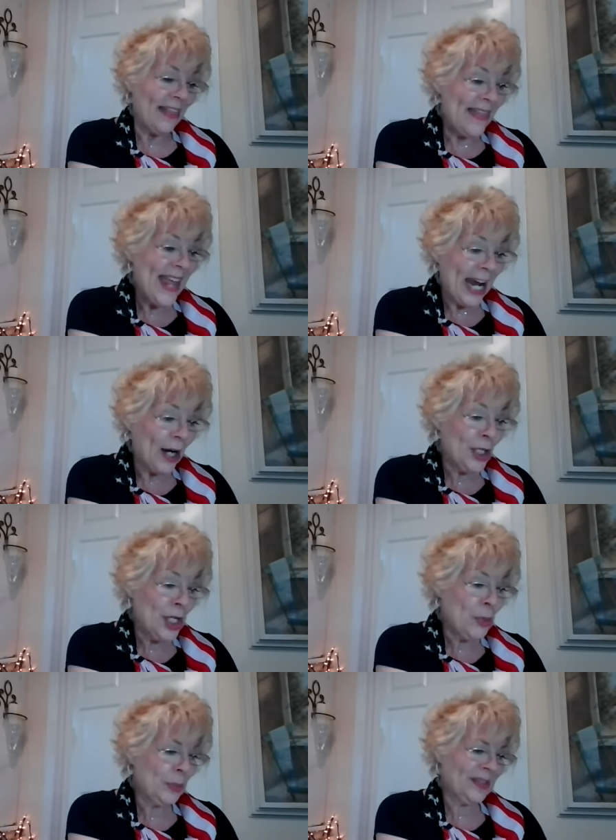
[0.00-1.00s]
There
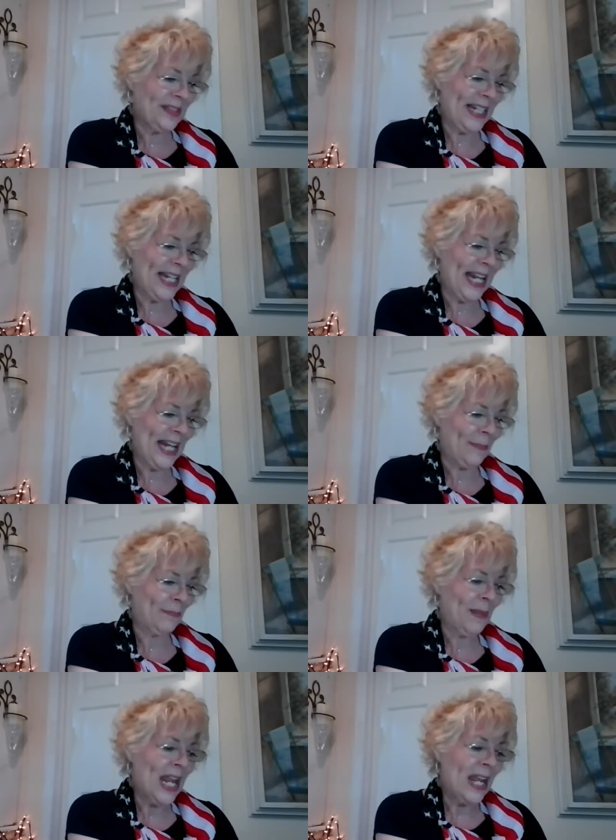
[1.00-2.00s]
you will see
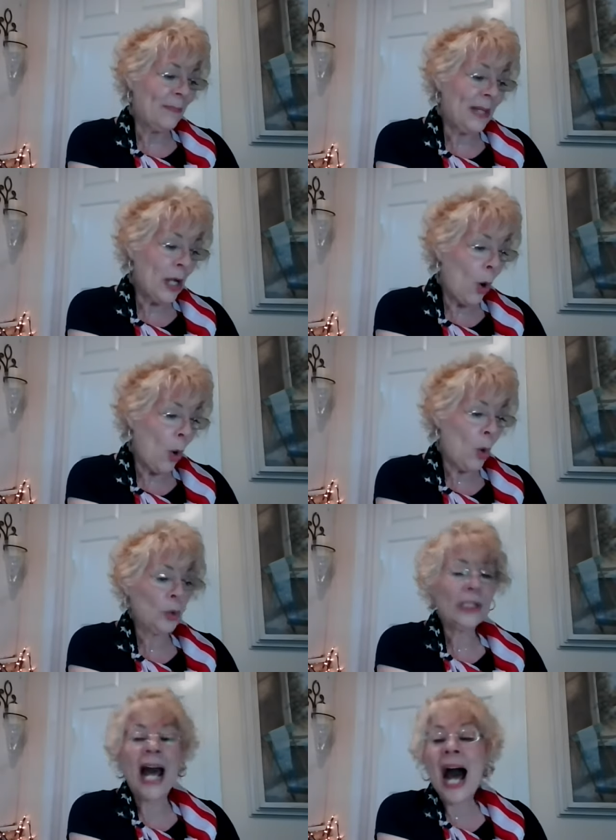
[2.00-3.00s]
him.
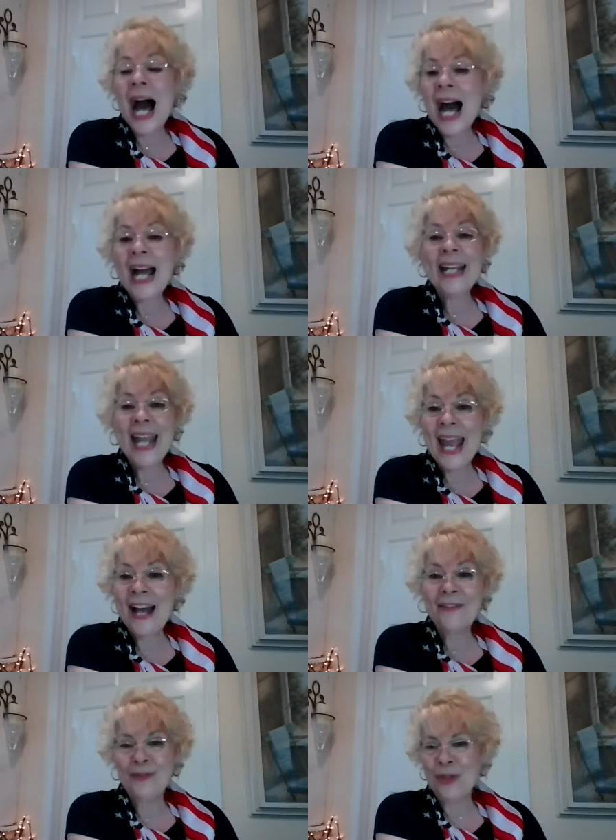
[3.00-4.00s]
Behold, I
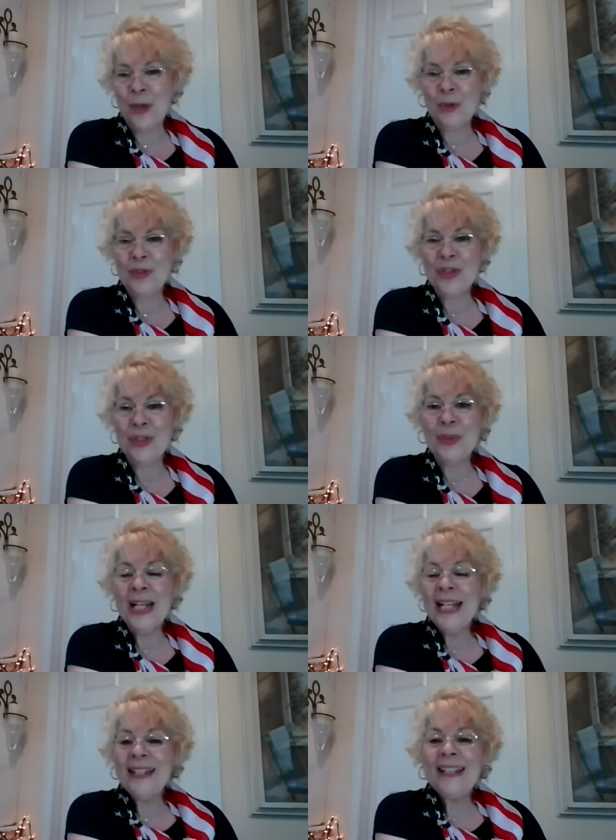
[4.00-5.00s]
have told you.
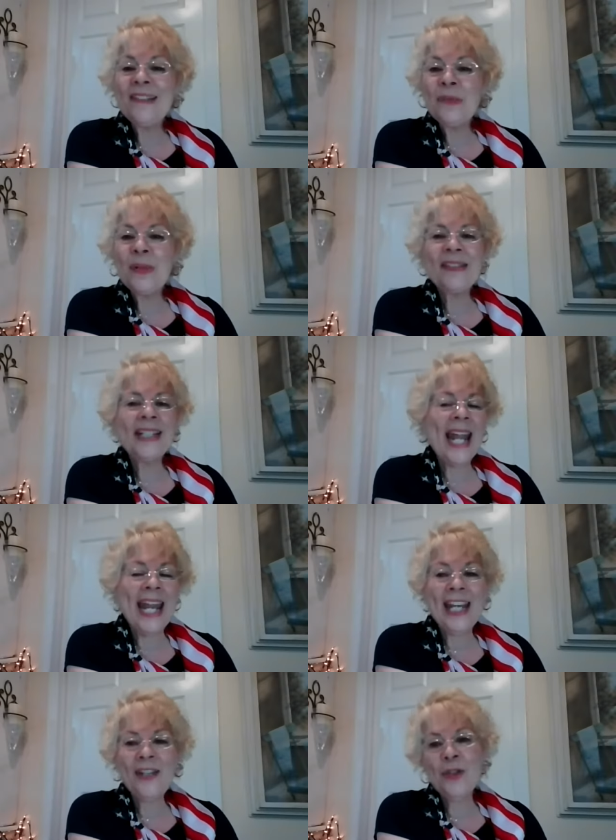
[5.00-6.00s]
This was an
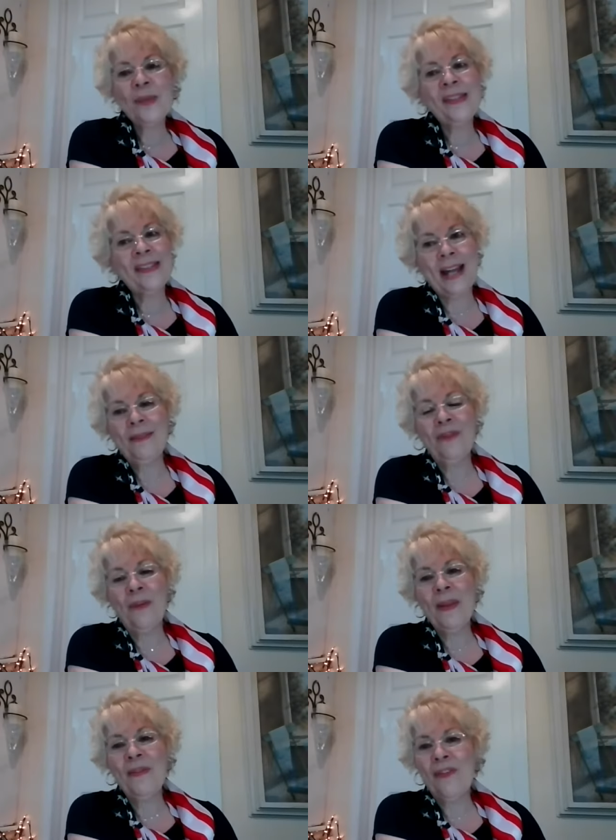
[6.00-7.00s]
angel sent
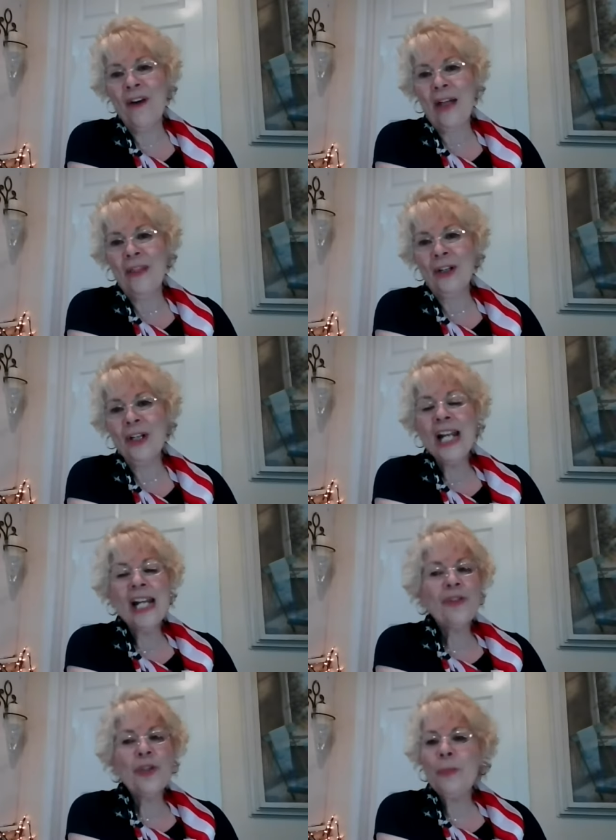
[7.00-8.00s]
from the Father
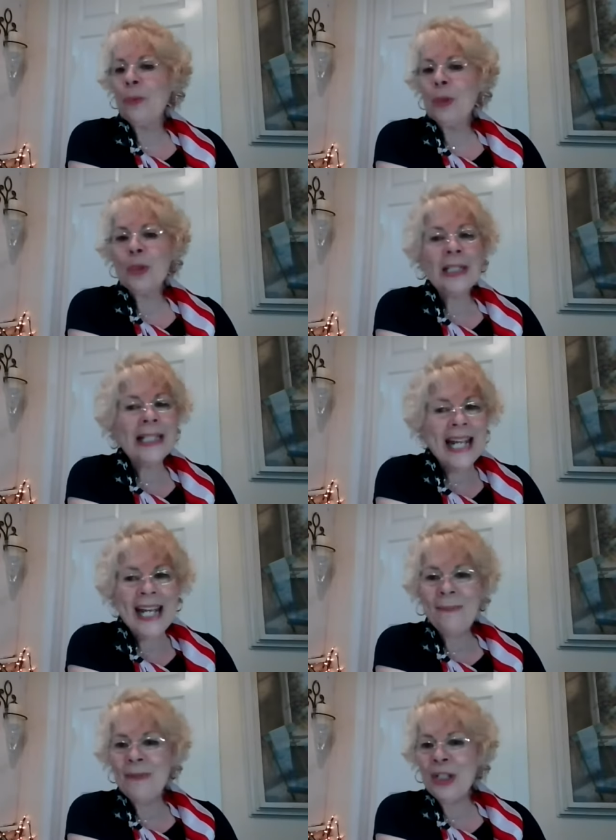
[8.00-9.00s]
to
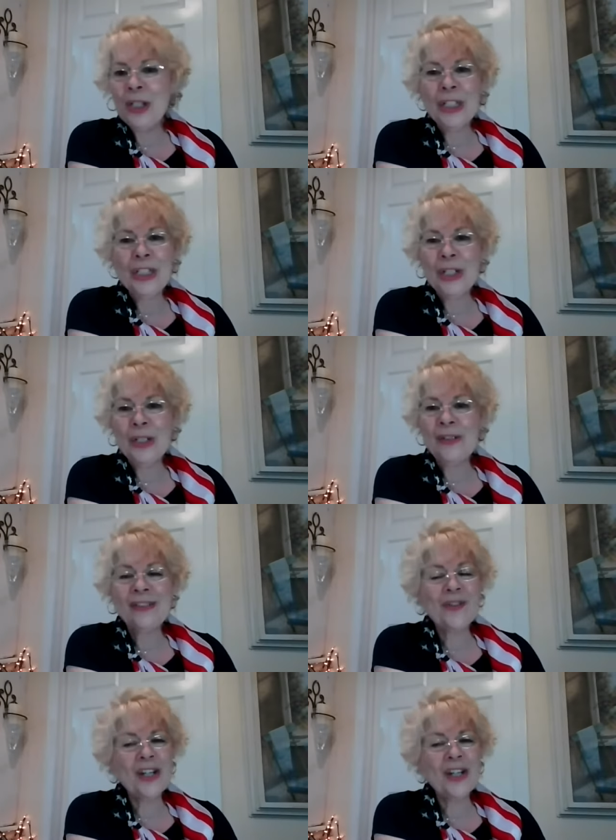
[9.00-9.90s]
proclaim the good news.